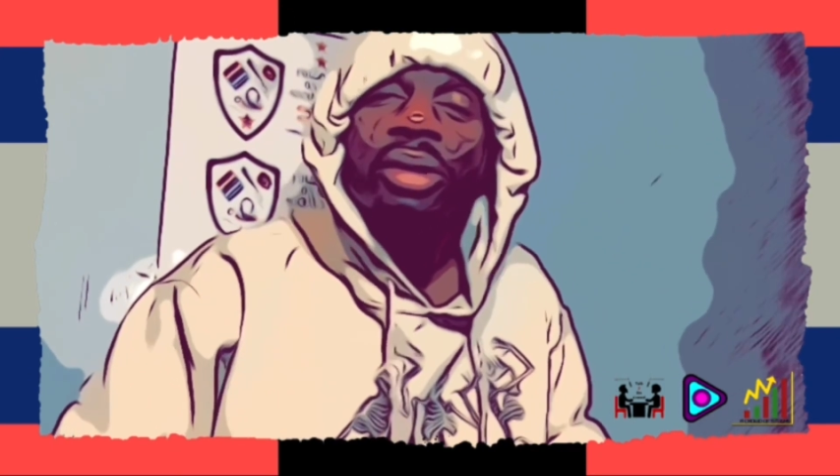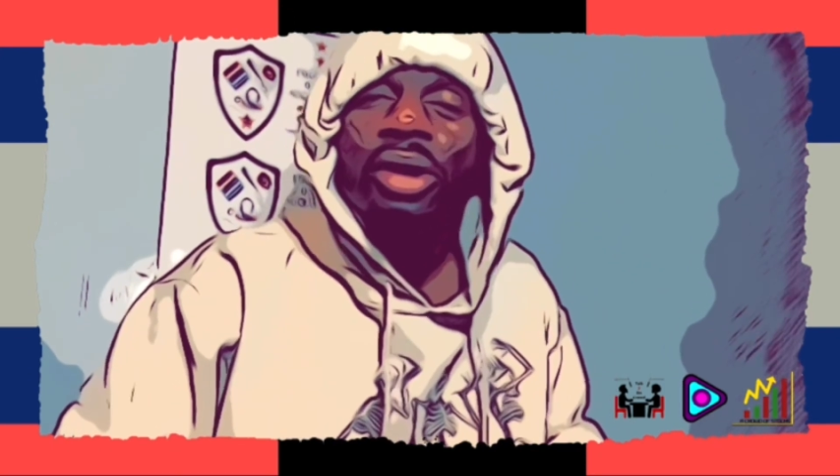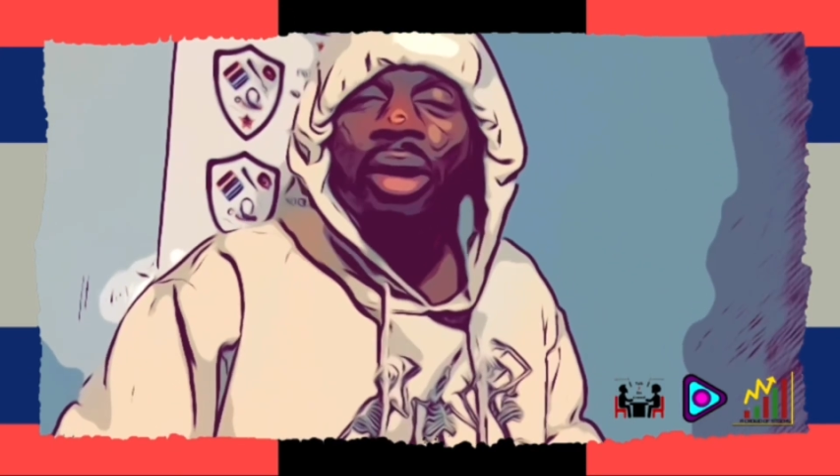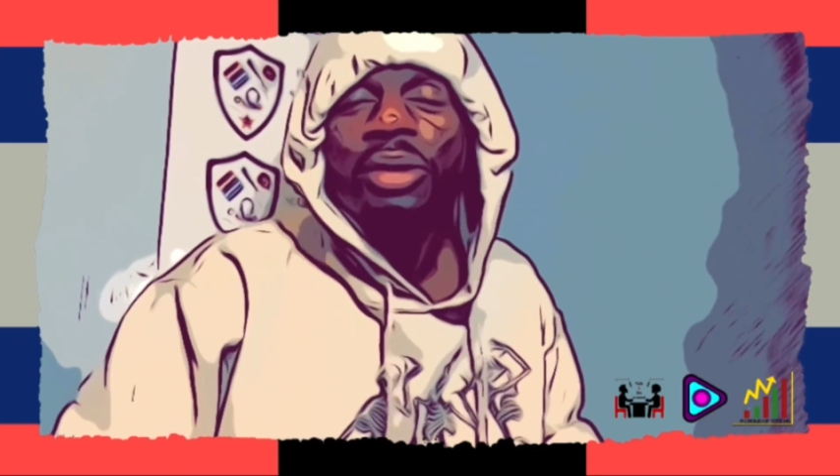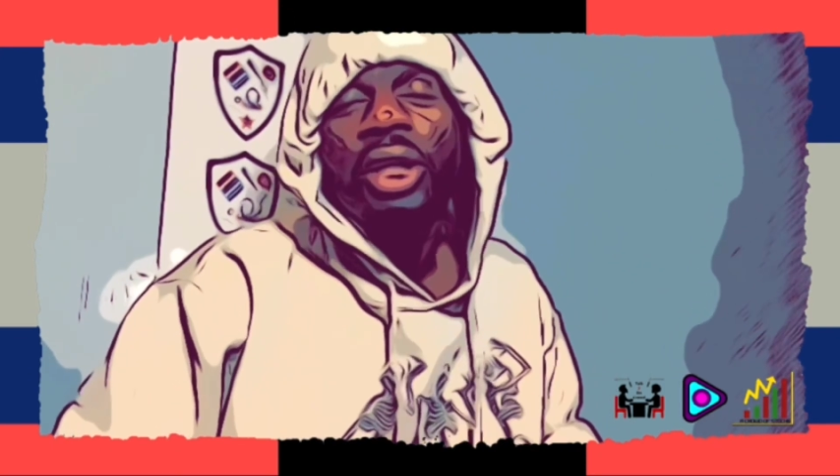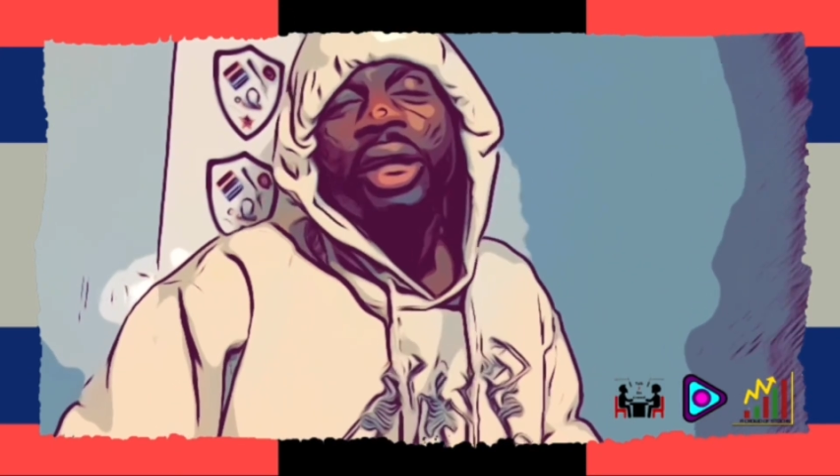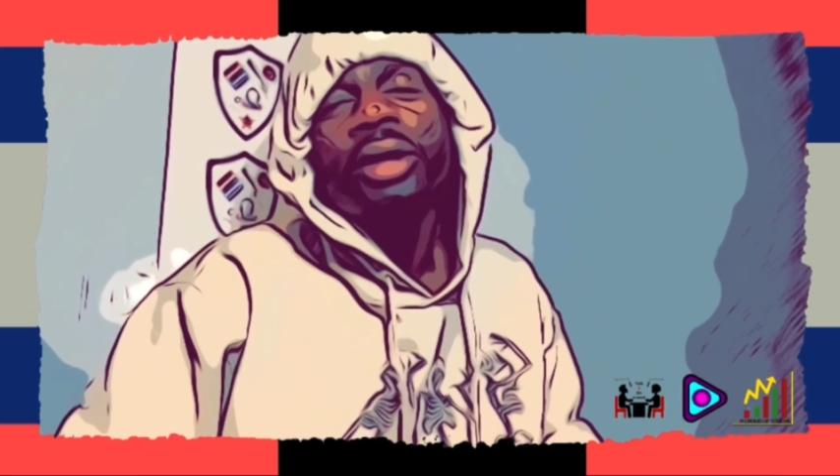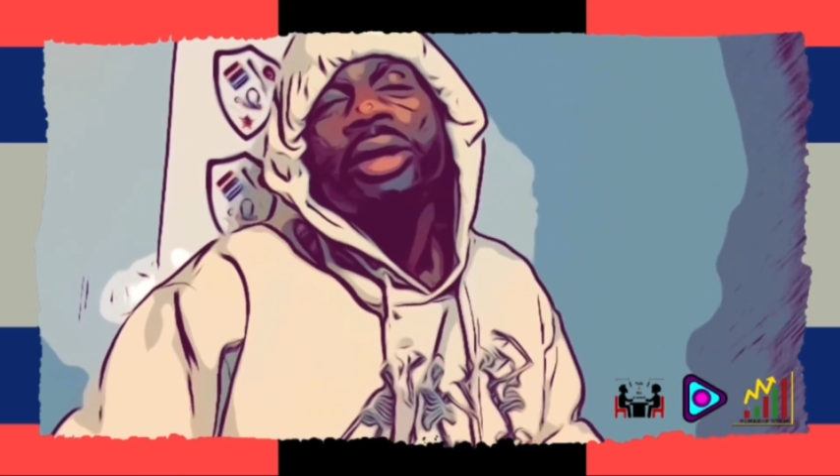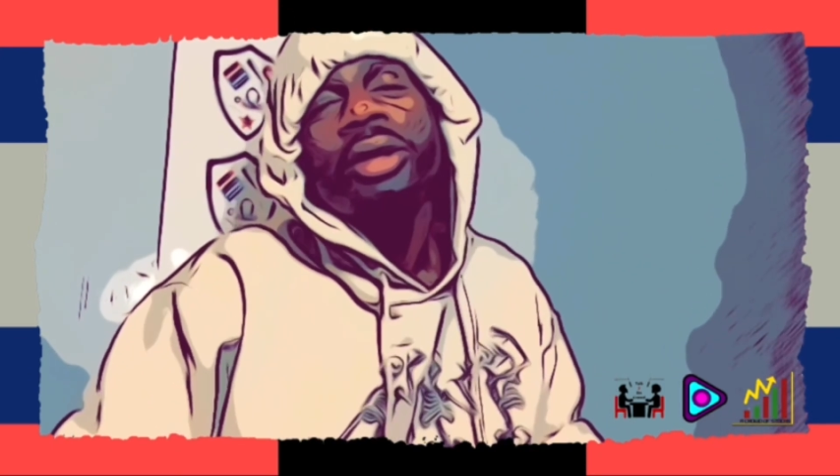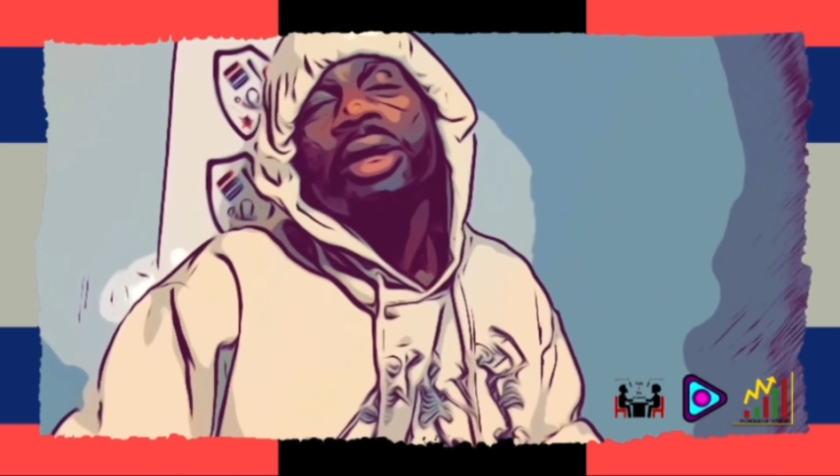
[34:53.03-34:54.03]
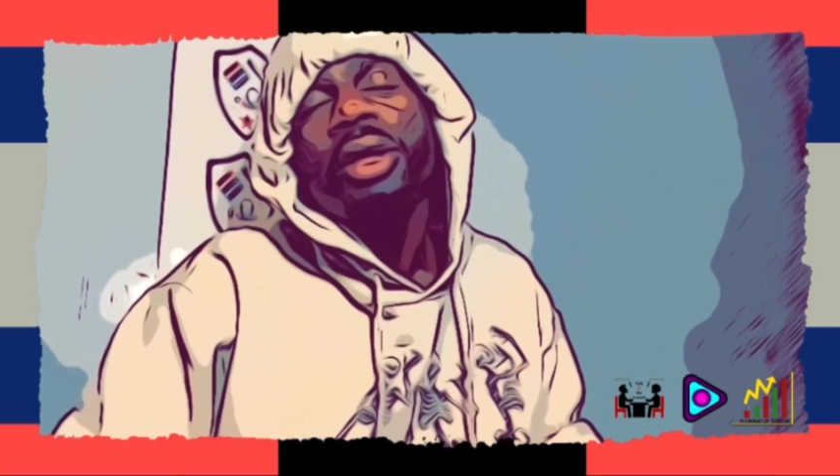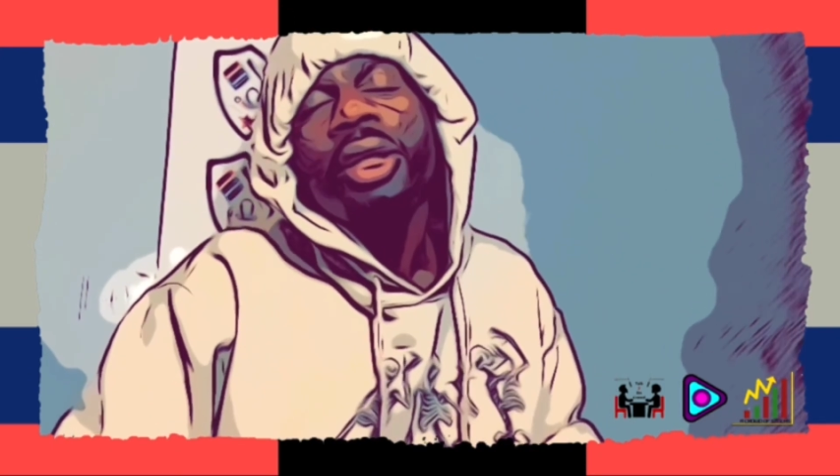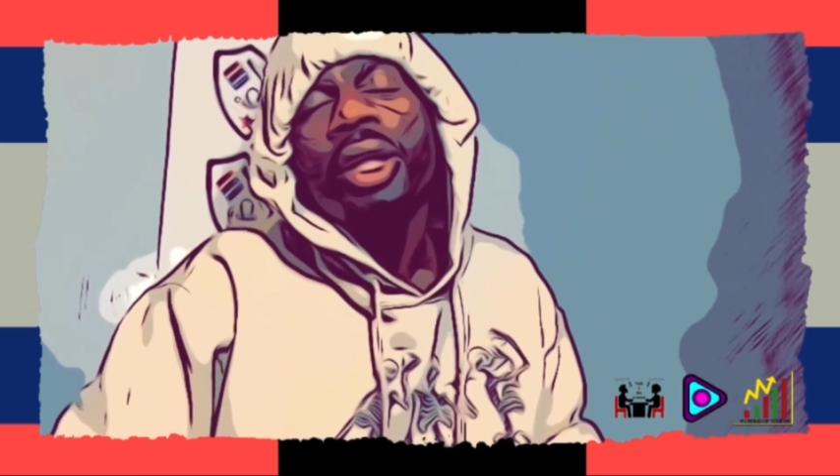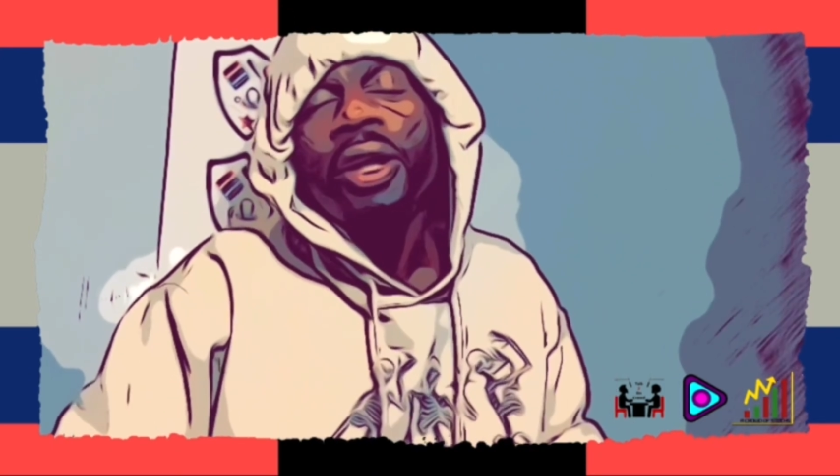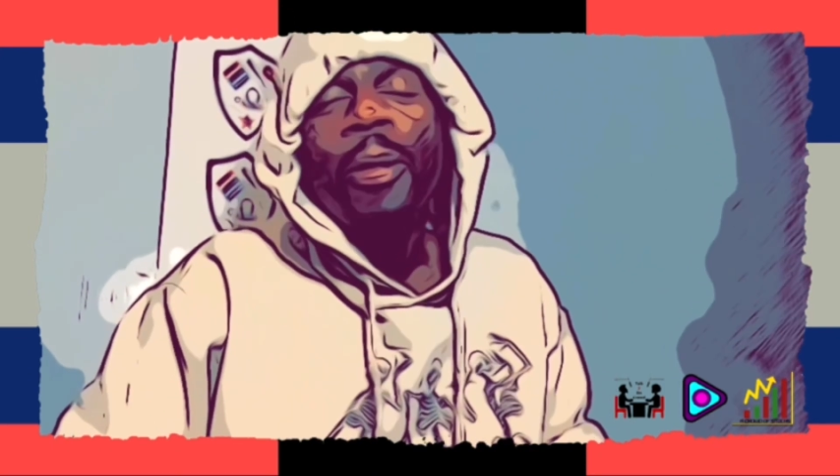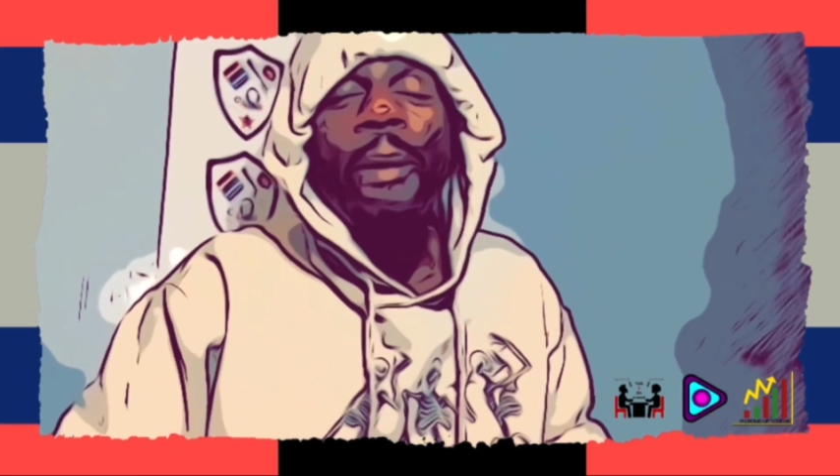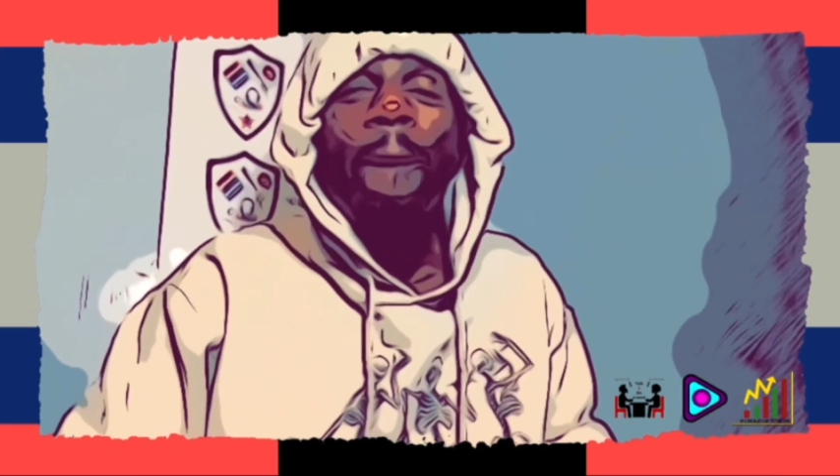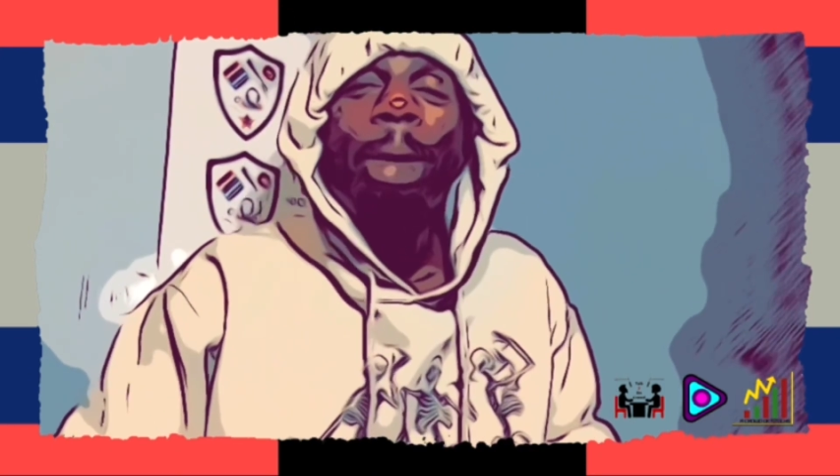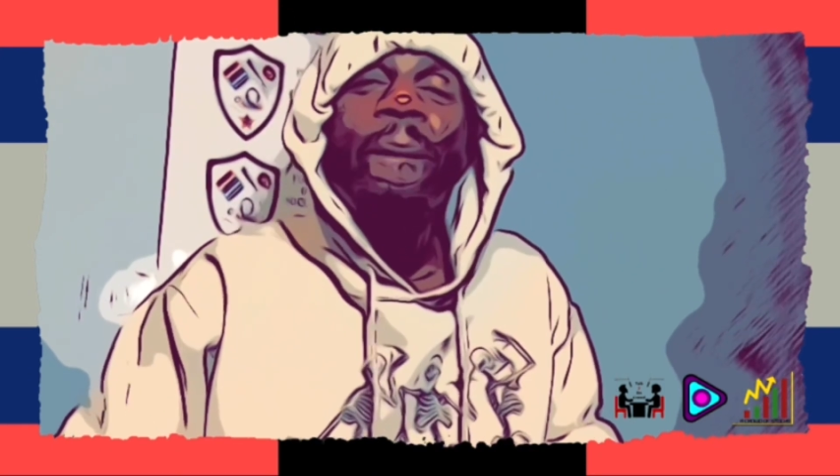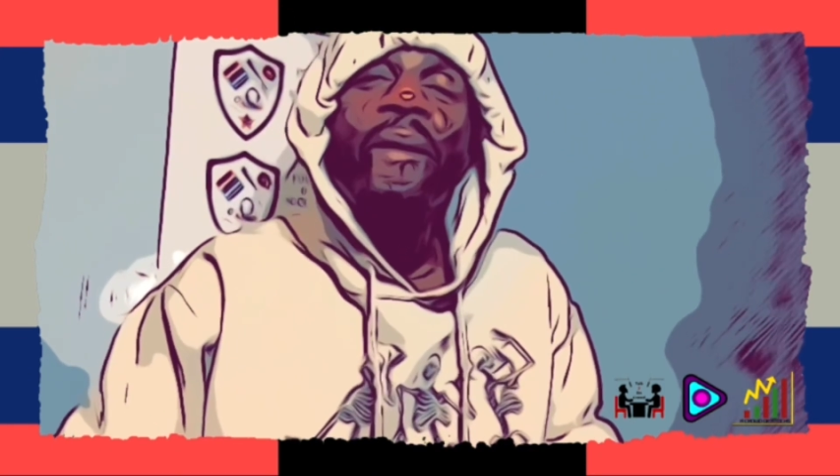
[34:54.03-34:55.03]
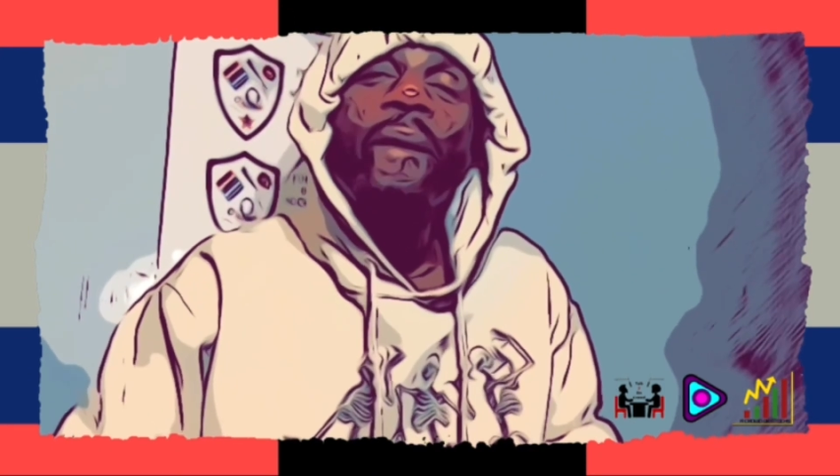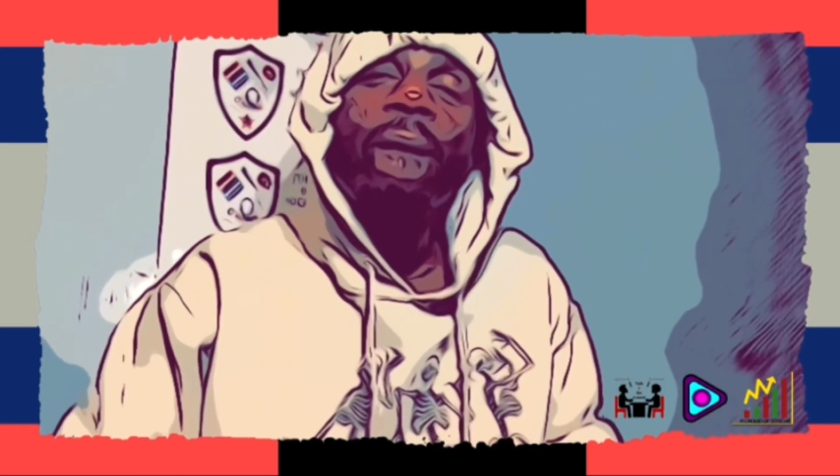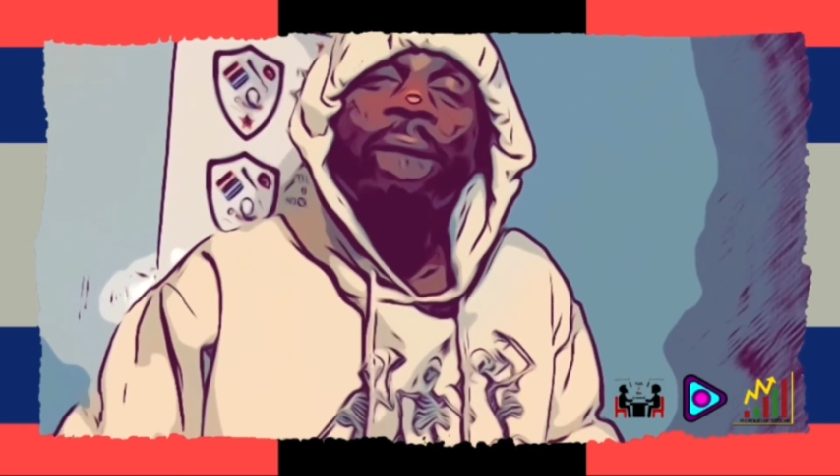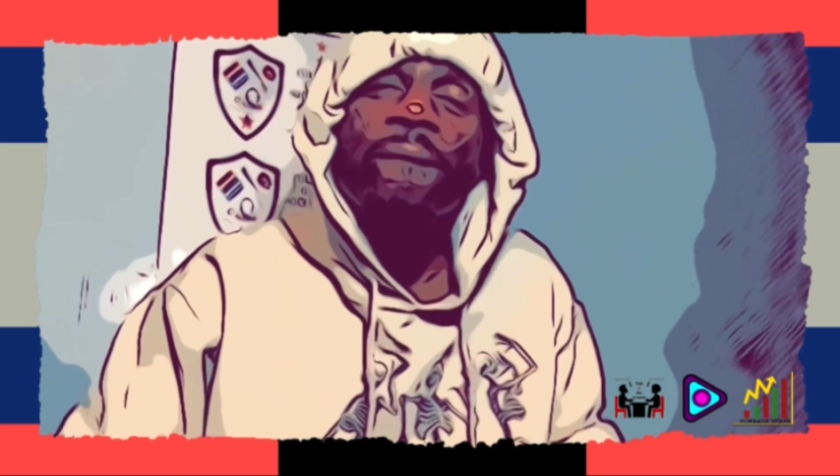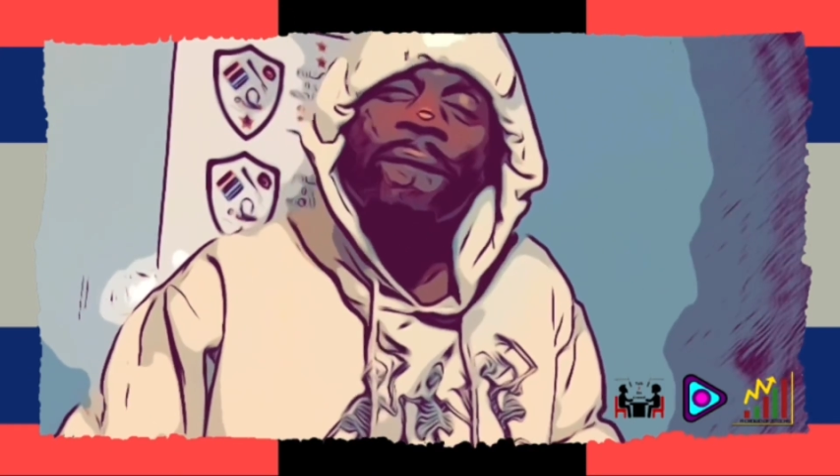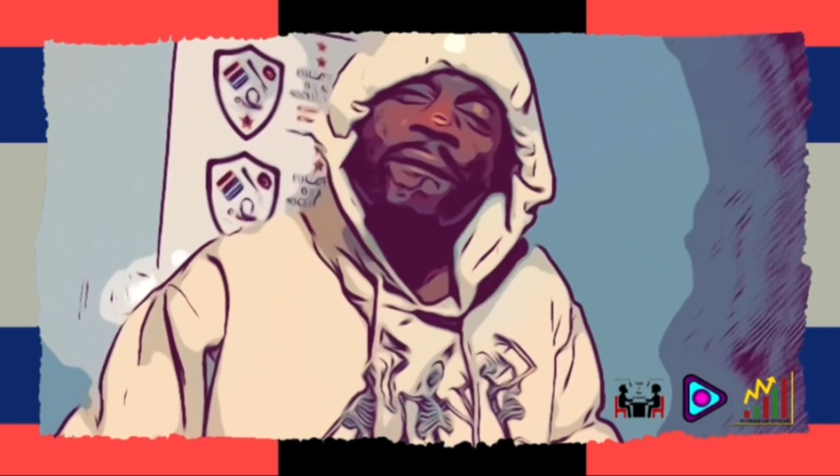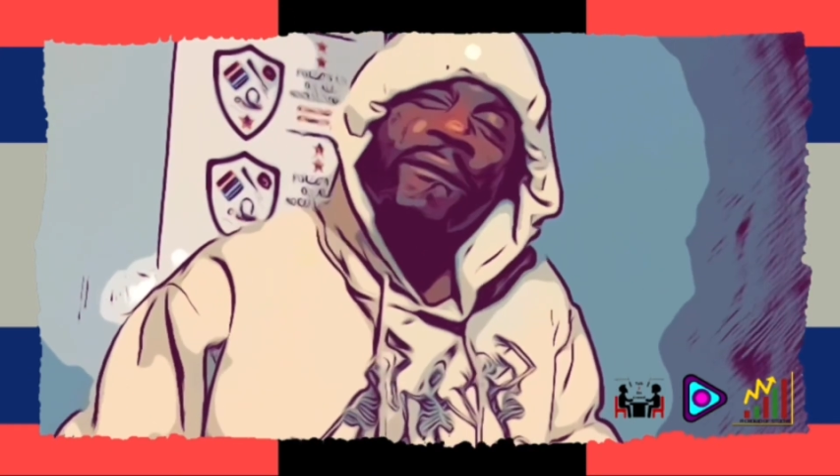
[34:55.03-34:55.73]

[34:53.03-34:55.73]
certain subjects. You know,